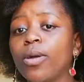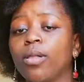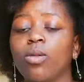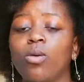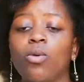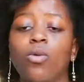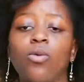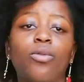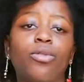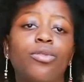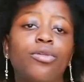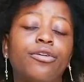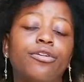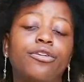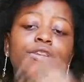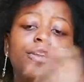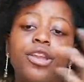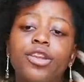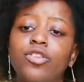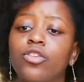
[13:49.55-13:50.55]
or the
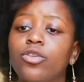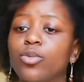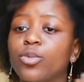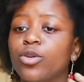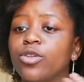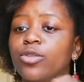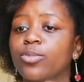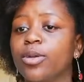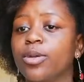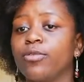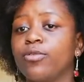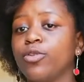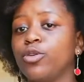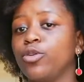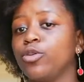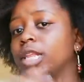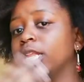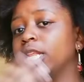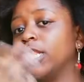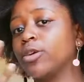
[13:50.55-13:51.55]
conditioner works better for you
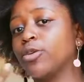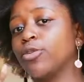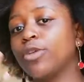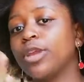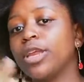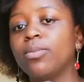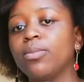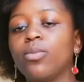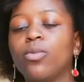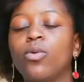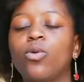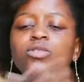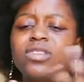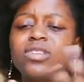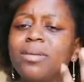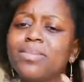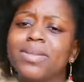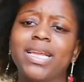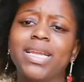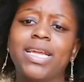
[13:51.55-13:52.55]
than the cream, or
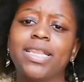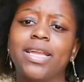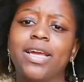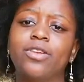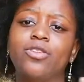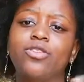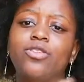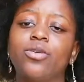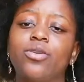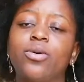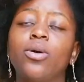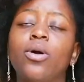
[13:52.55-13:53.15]
something like that, you know.